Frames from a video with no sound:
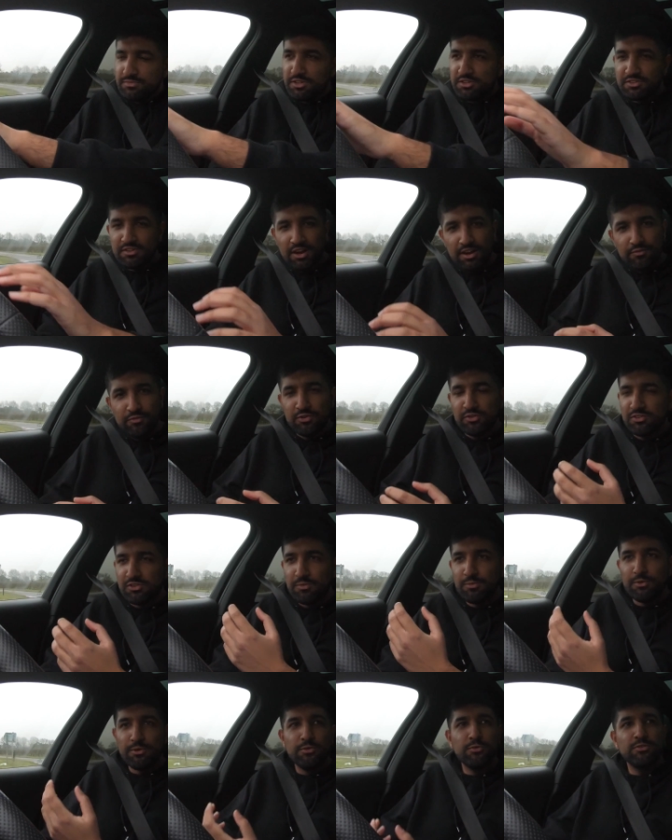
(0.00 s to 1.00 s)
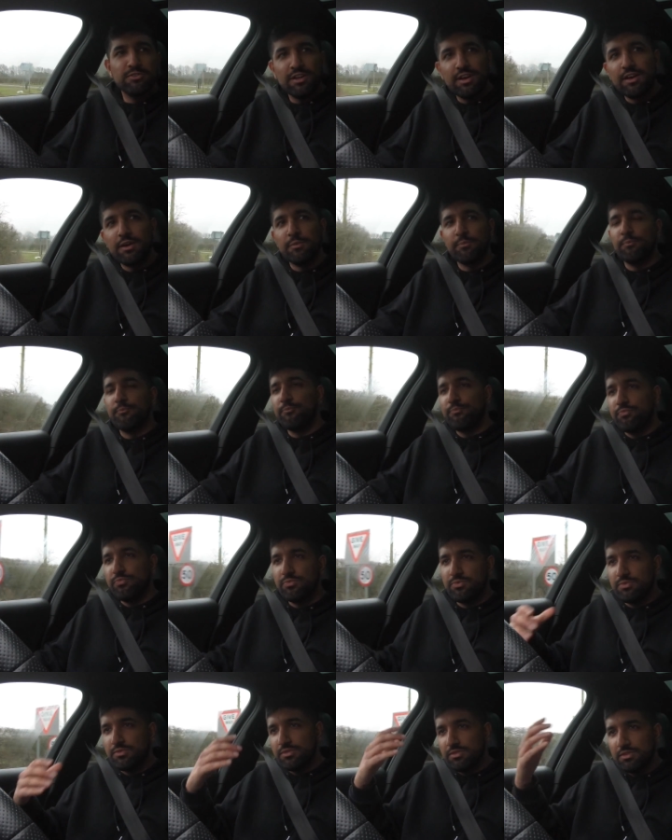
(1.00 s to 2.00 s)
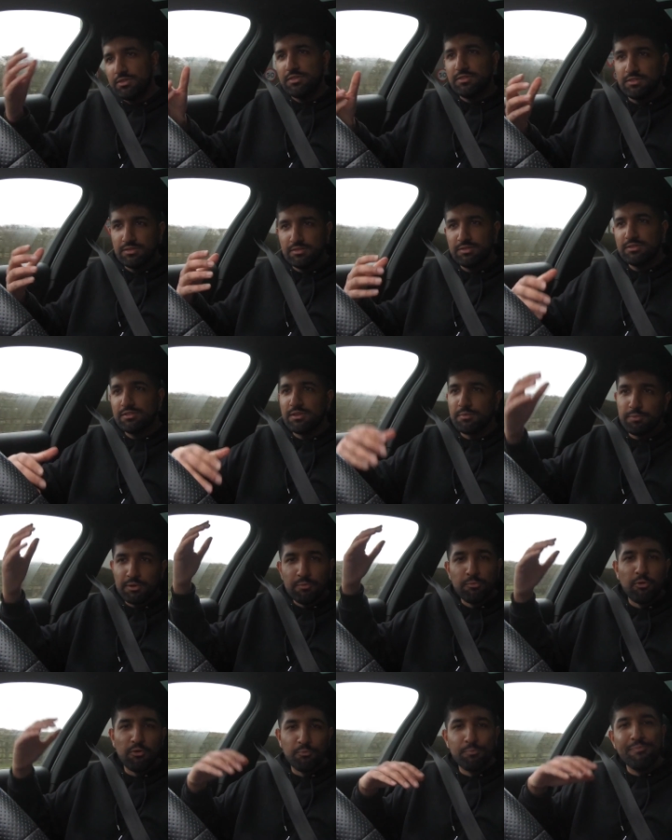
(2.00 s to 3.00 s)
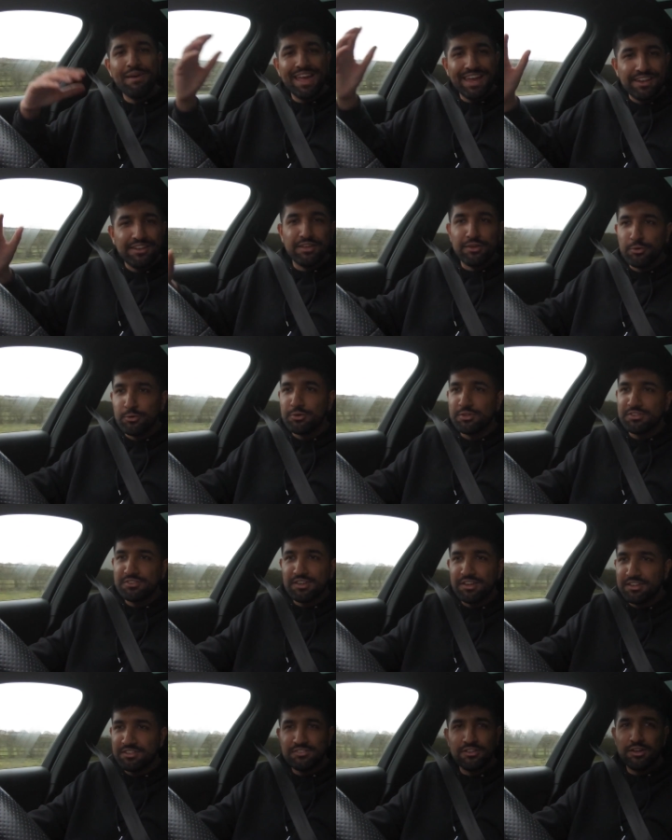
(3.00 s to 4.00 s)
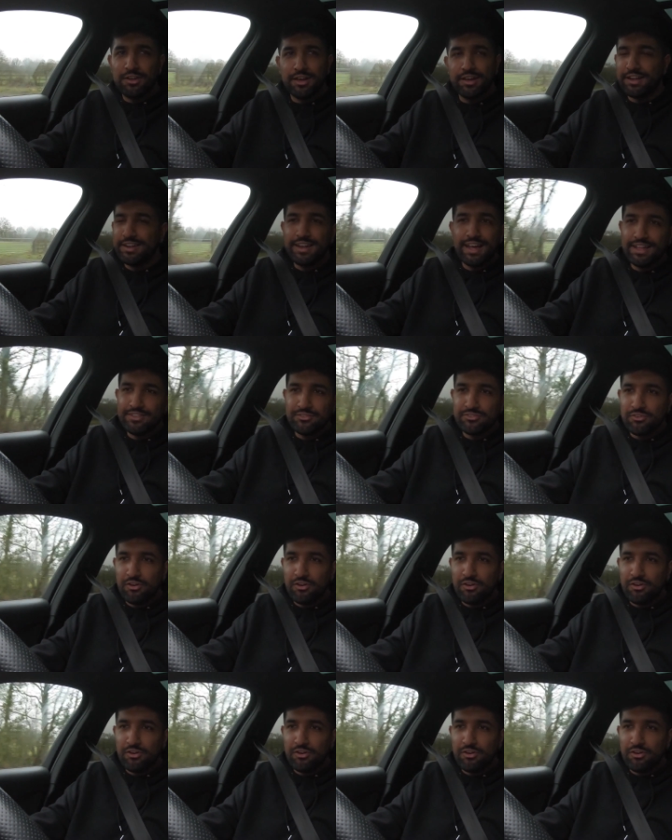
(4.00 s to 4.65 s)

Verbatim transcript: designed for someone who's like a, a bit more made it, you could say. It's not like a lad's